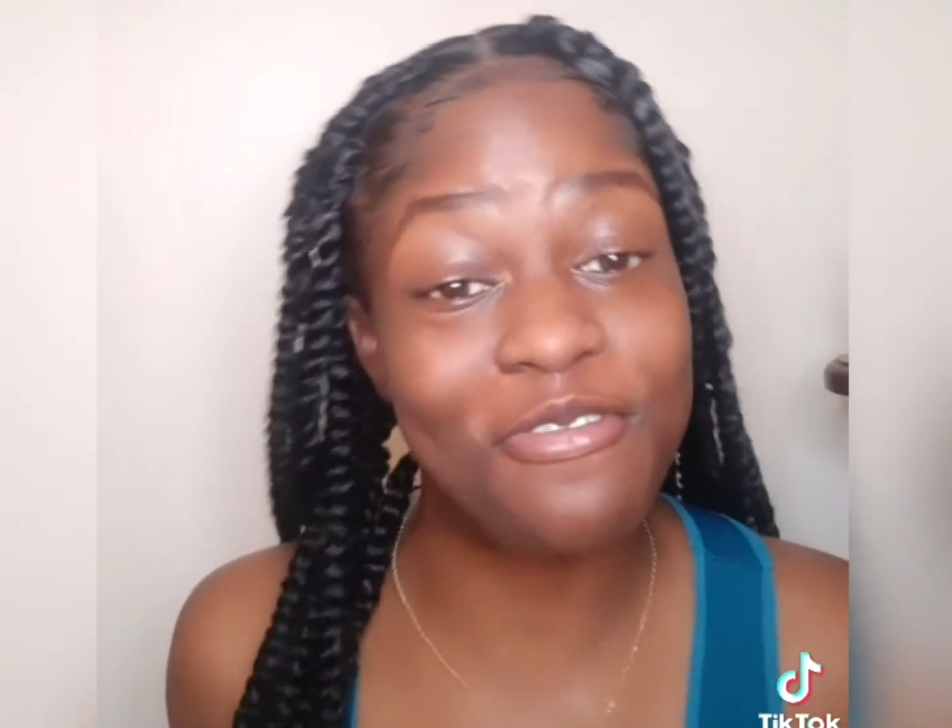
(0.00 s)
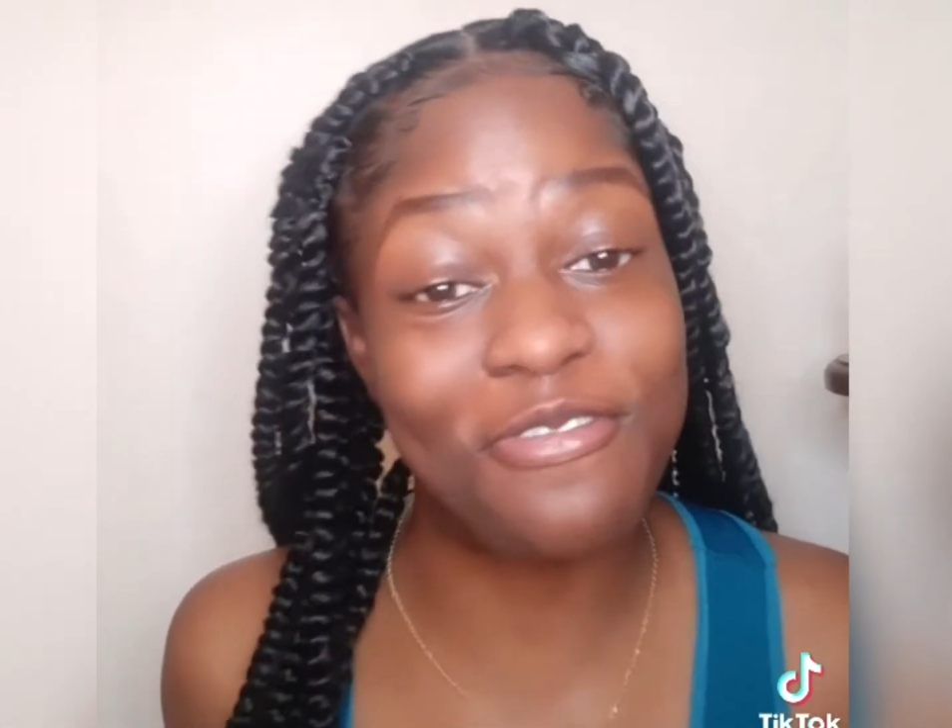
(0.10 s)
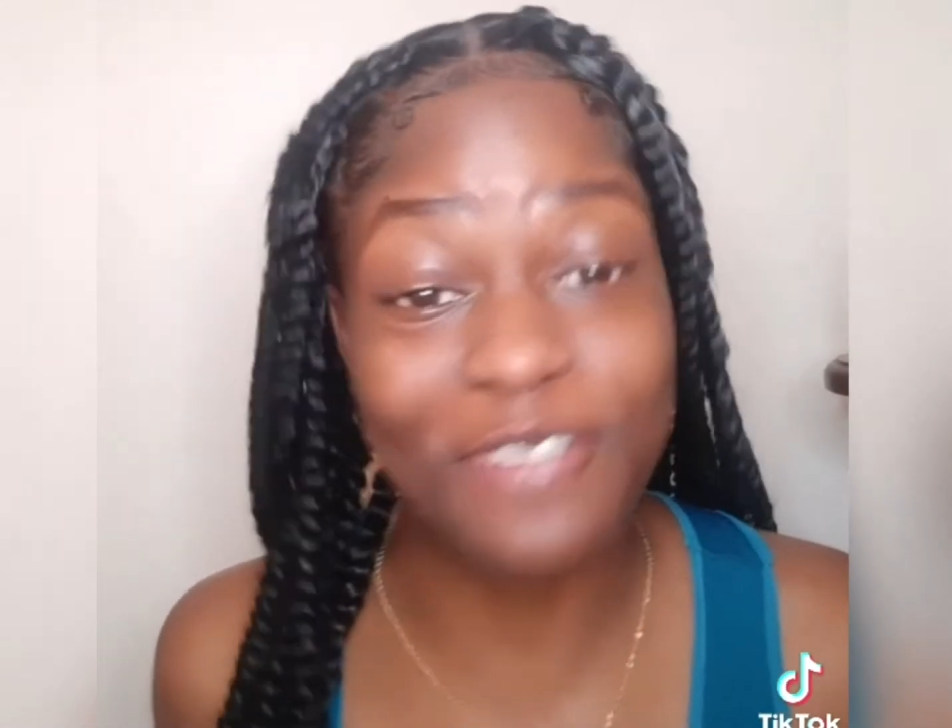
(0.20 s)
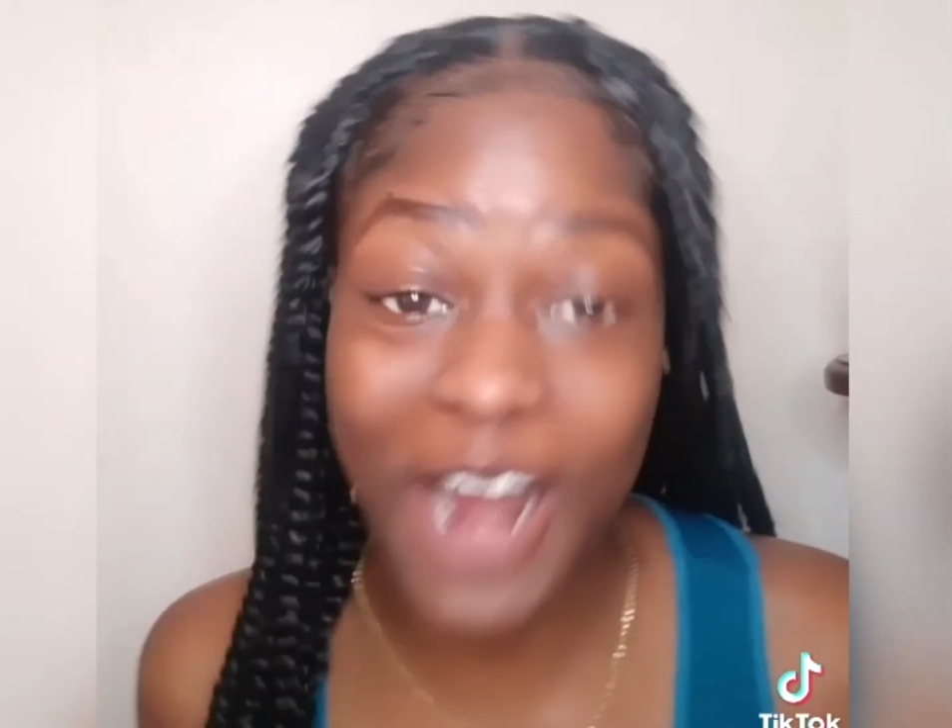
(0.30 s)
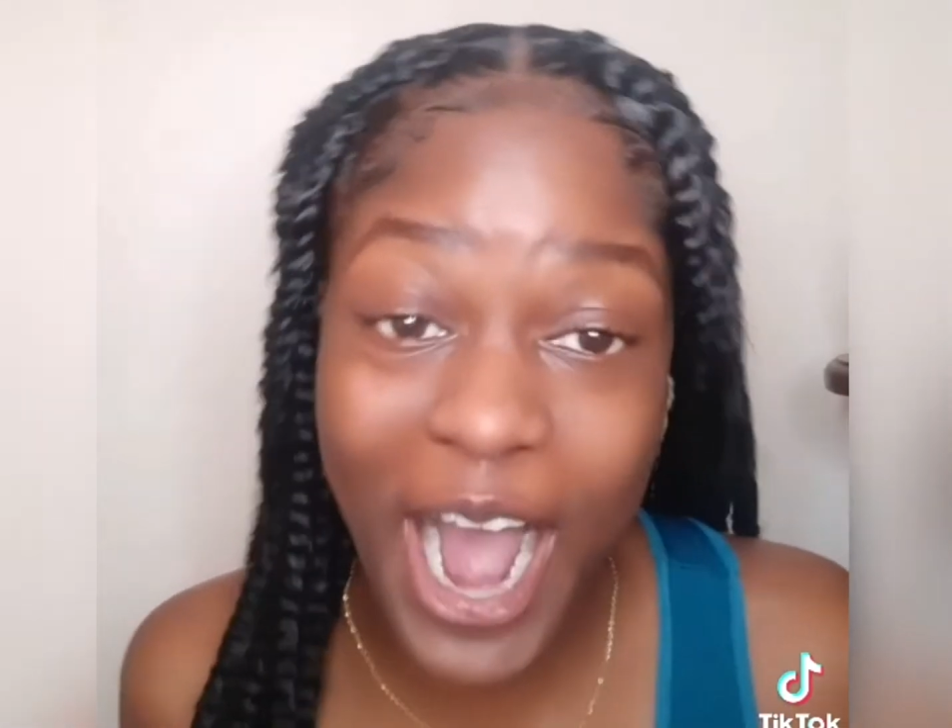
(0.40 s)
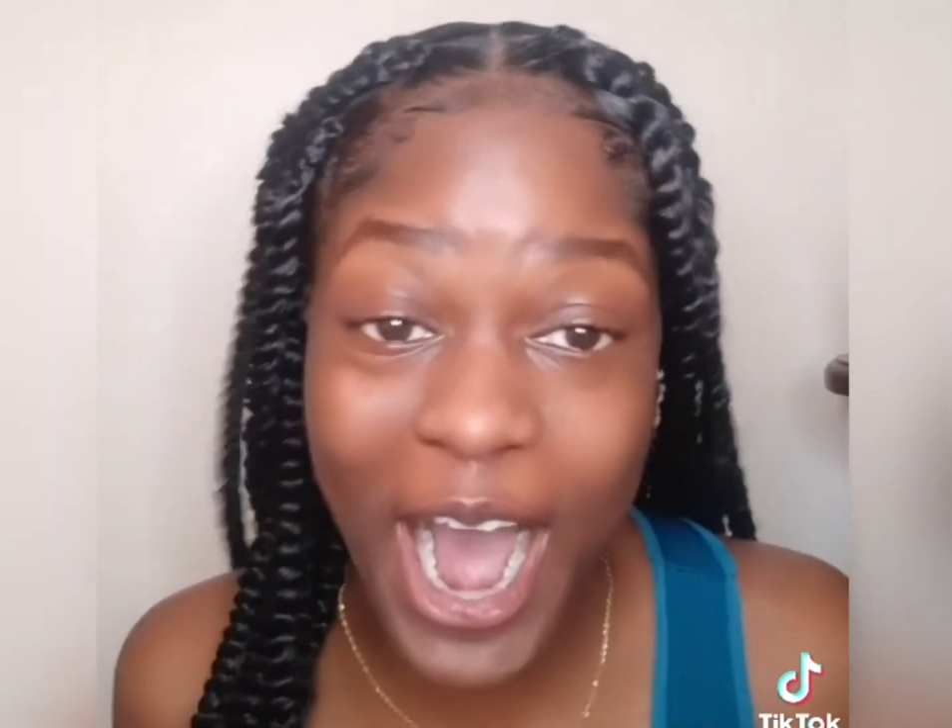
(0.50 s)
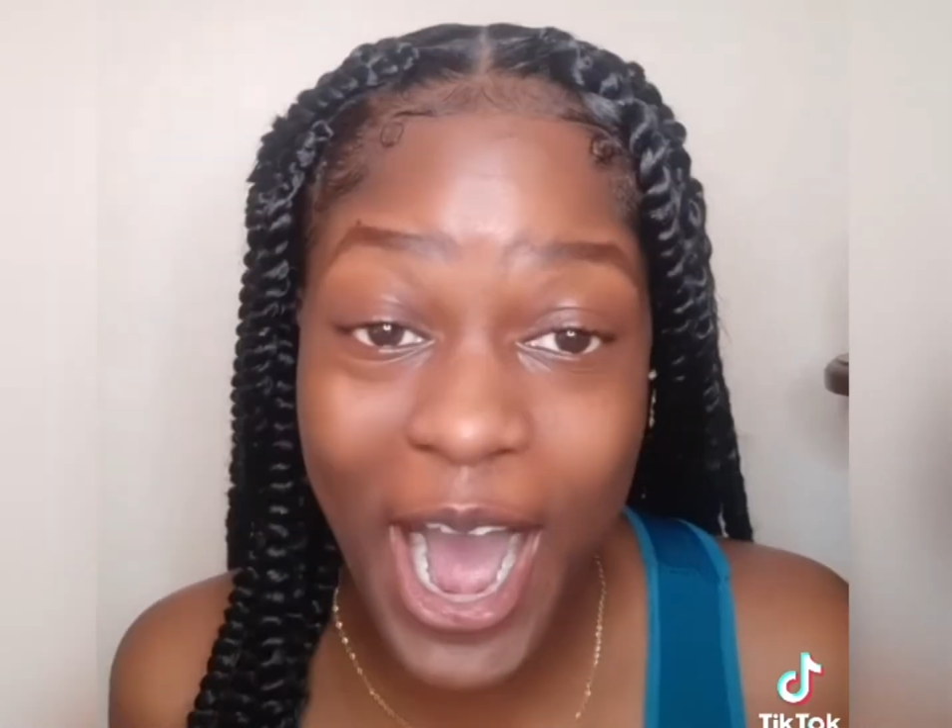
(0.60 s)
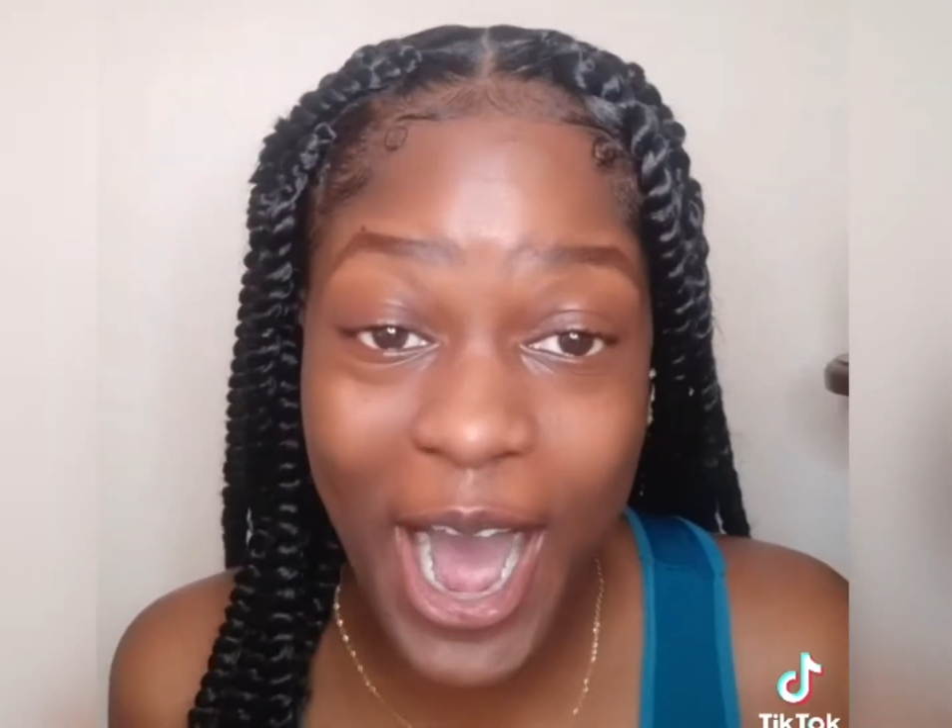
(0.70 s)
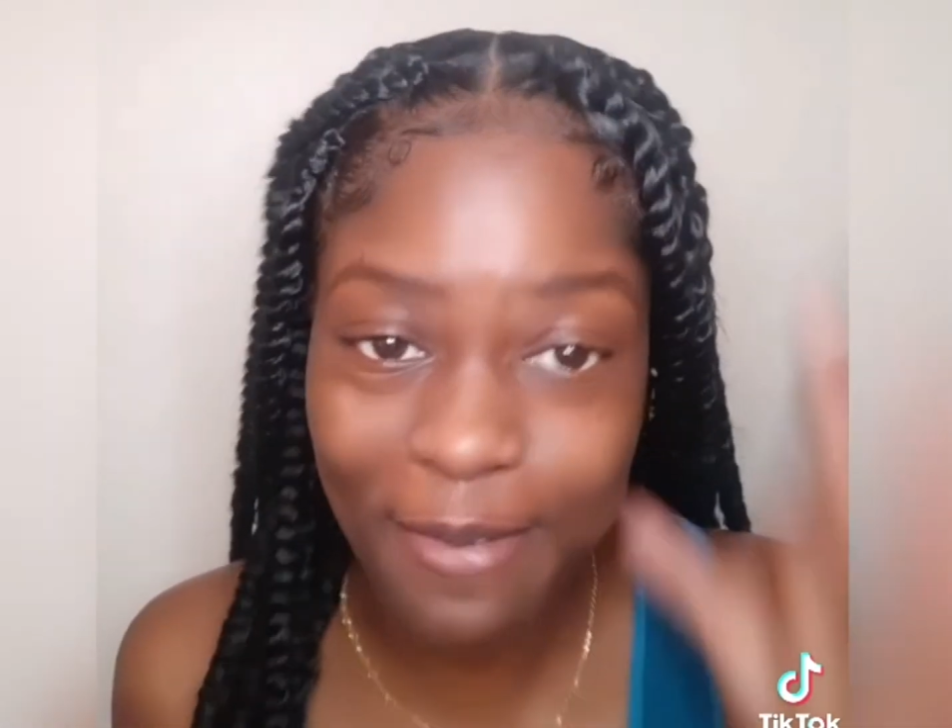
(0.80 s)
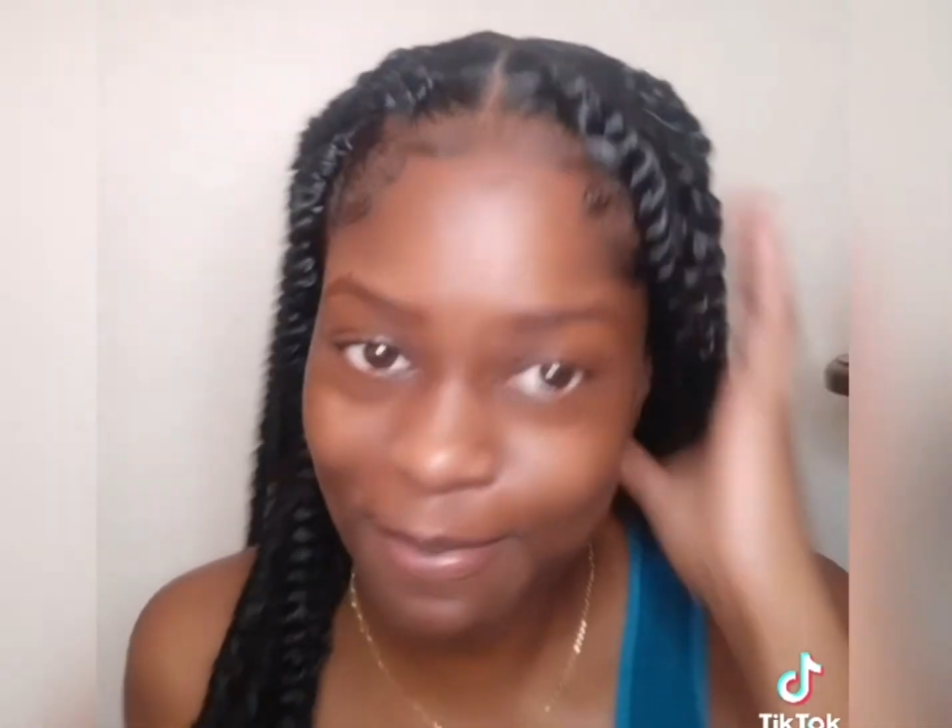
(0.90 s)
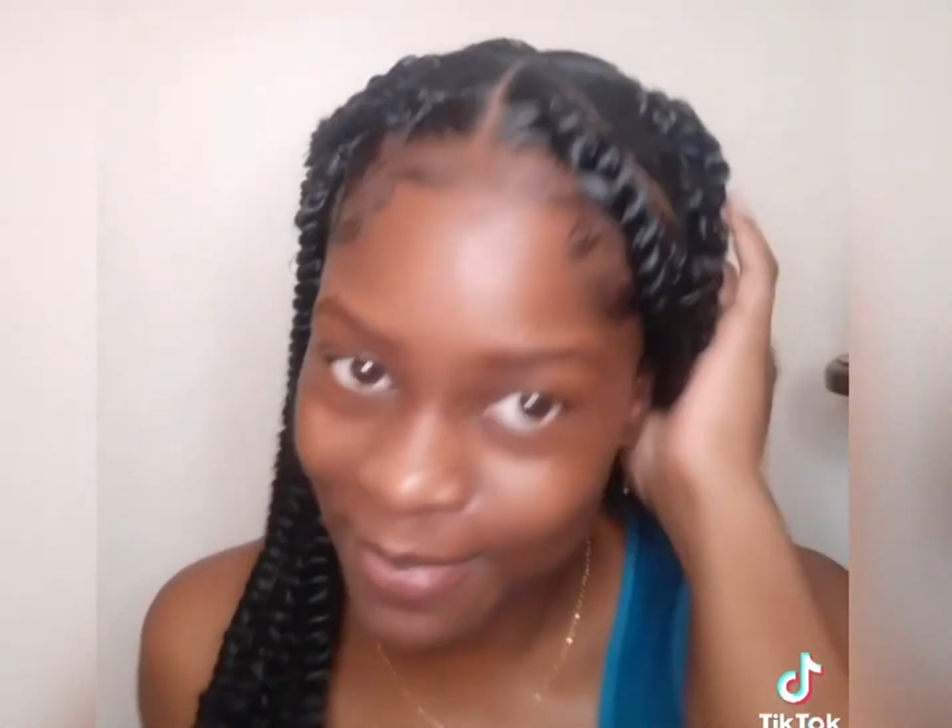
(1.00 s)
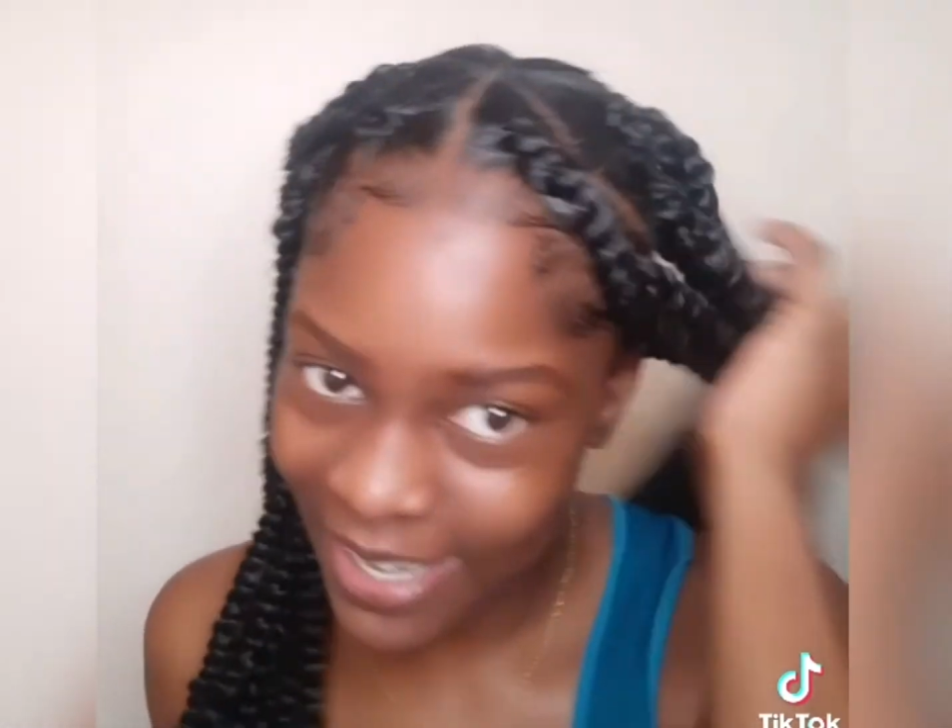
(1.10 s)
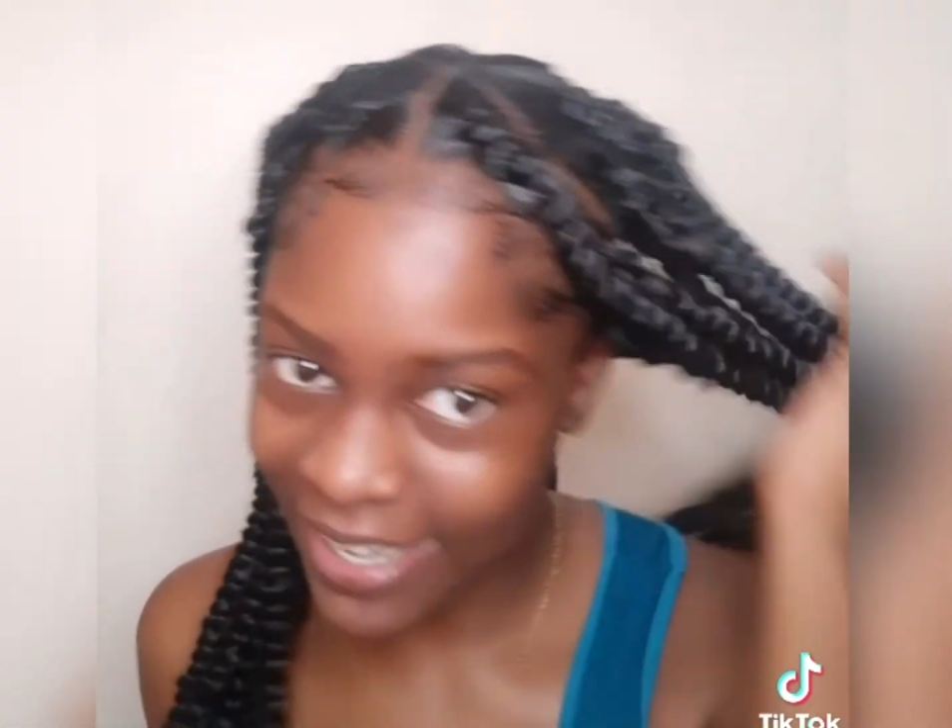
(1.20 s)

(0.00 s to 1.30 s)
from.